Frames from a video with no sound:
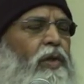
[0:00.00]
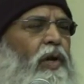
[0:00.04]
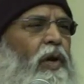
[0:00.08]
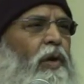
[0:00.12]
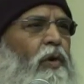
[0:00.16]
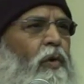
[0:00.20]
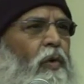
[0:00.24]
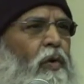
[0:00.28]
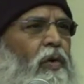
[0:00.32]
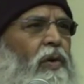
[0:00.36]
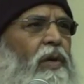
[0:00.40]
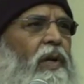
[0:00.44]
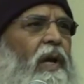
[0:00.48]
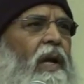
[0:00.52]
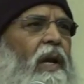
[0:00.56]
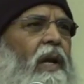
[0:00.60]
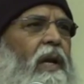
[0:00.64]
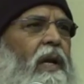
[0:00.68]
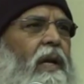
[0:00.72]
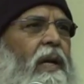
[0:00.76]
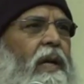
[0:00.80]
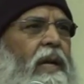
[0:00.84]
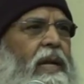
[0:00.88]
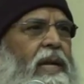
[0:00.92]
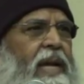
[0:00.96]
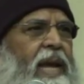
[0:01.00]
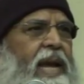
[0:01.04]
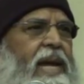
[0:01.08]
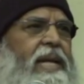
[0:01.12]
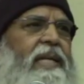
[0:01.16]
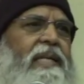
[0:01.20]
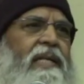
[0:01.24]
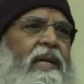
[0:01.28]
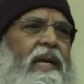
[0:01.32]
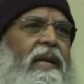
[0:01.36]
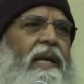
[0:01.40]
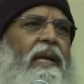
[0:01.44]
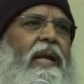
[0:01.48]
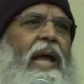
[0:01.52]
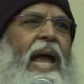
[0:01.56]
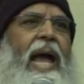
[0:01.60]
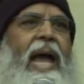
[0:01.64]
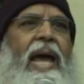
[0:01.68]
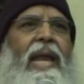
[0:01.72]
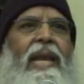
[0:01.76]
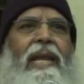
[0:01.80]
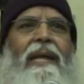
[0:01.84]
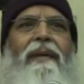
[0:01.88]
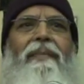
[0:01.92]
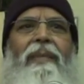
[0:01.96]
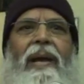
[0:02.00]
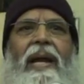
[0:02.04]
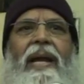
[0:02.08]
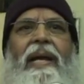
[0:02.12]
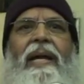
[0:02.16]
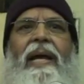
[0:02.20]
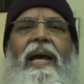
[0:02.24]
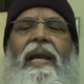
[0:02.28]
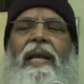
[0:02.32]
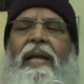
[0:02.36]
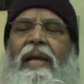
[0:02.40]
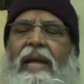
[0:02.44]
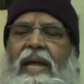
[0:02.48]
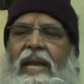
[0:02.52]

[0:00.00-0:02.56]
the total creation, animate and